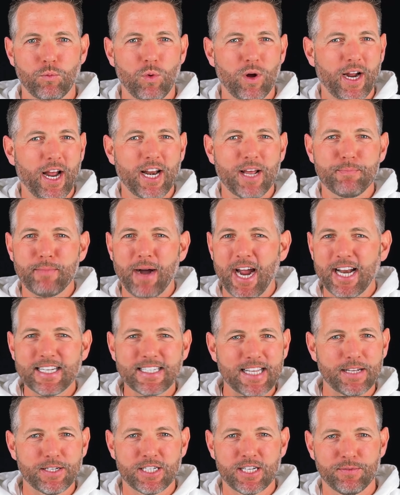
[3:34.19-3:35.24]
What kind of
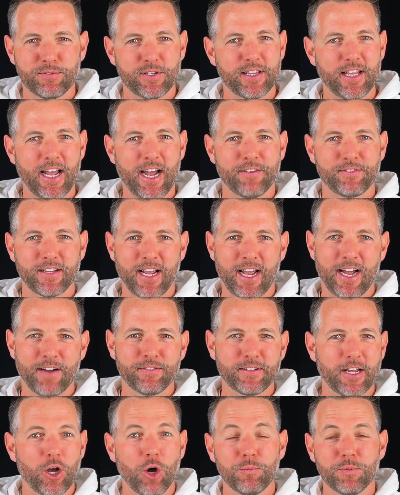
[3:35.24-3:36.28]
mindset shifts do they have to
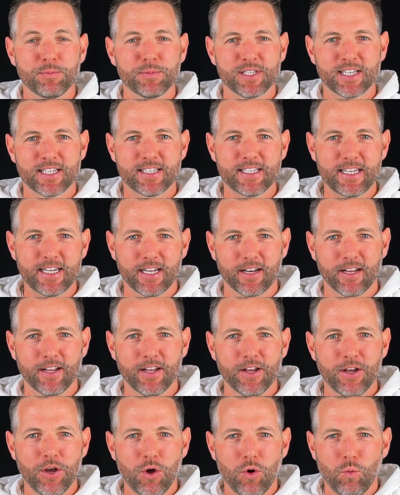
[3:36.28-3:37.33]
help them succeed?
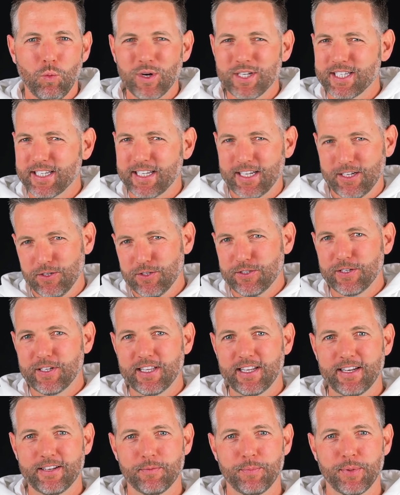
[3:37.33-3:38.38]
What skills do
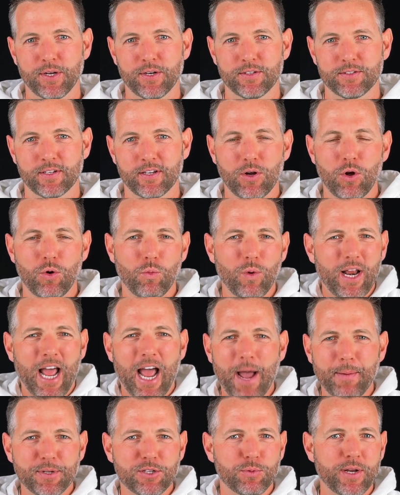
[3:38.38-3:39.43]
they need to build? What
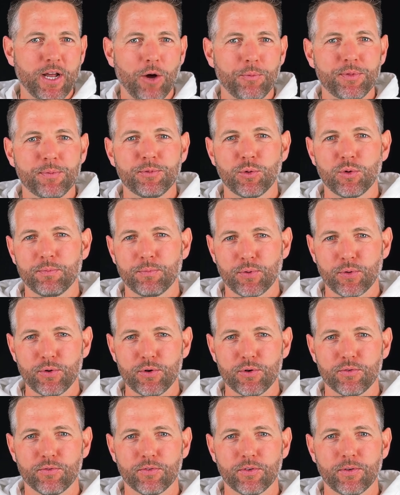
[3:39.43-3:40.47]
habits would help them to
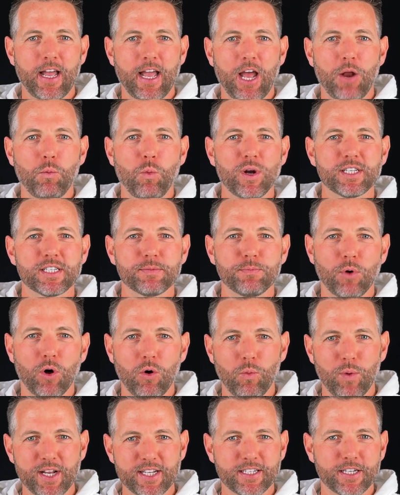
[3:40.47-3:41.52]
improve? And what
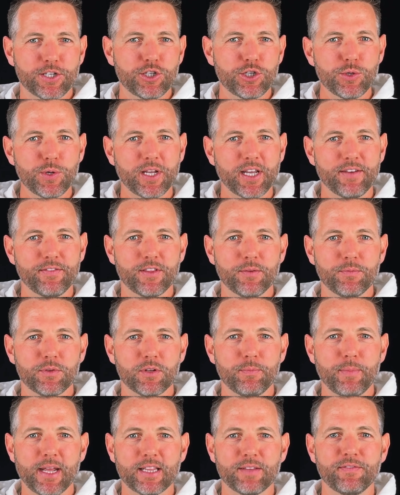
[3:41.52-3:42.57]
small wins could you give them
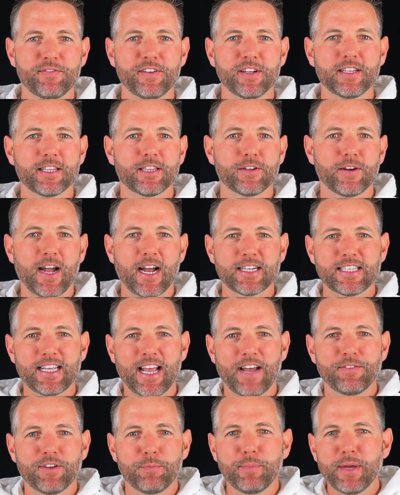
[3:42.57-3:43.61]
to make them feel like they're actually
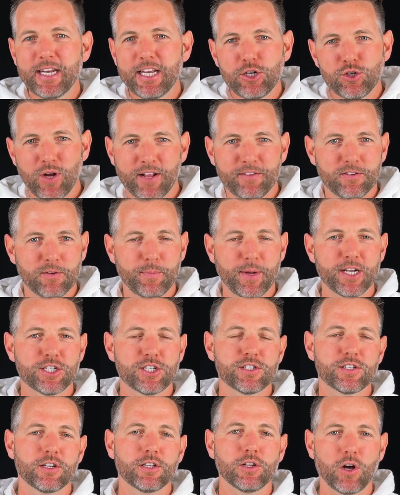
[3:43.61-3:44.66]
having mini
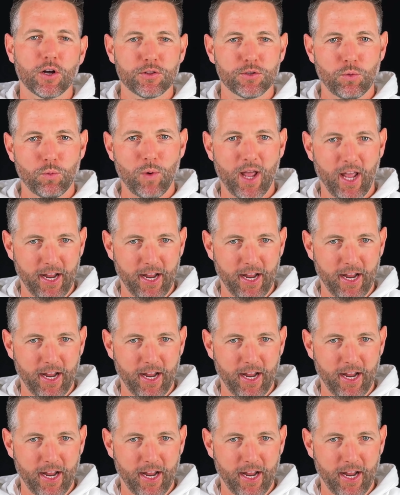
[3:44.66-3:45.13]
transformations along the way?